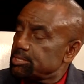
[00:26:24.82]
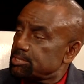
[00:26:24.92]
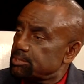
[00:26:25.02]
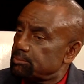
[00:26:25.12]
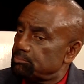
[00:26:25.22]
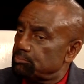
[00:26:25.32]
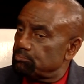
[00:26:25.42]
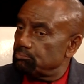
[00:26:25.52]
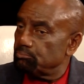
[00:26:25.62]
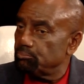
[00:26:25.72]
isn't it
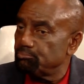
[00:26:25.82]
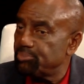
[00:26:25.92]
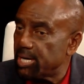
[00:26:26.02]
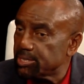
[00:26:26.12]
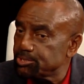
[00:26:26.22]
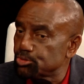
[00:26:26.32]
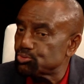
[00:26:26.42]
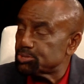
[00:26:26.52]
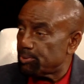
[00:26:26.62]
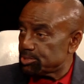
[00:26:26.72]
best the
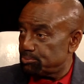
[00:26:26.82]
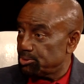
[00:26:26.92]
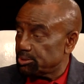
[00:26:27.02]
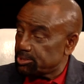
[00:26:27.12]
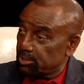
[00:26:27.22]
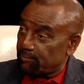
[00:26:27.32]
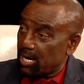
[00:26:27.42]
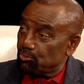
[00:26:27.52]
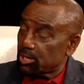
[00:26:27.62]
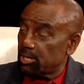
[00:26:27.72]
responsibility of
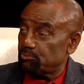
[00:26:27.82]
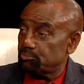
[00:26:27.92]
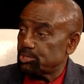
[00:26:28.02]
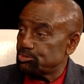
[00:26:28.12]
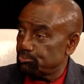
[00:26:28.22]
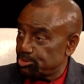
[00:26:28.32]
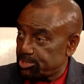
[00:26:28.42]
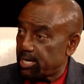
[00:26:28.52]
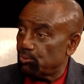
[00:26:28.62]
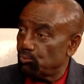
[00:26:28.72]
our government to
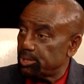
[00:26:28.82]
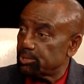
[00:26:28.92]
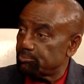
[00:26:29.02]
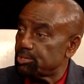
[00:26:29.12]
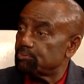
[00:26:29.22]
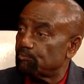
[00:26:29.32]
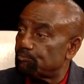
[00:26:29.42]
protect we the people